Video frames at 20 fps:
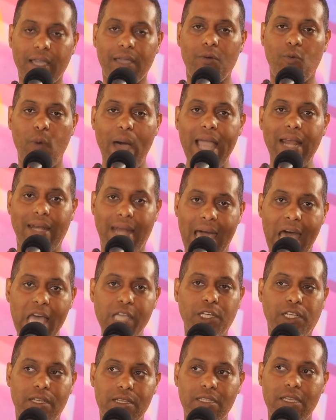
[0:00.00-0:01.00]
fucking white
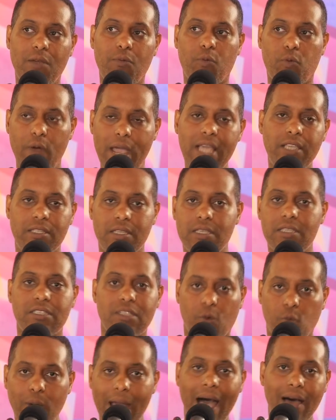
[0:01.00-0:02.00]
nationalists and racists
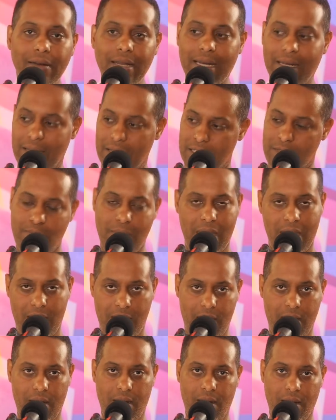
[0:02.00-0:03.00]
surrounding this
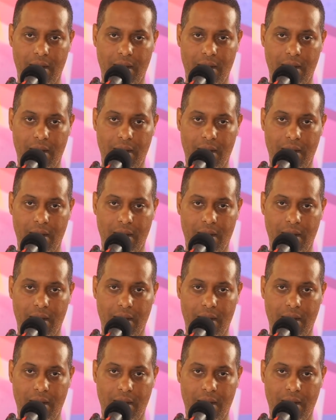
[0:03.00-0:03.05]
man.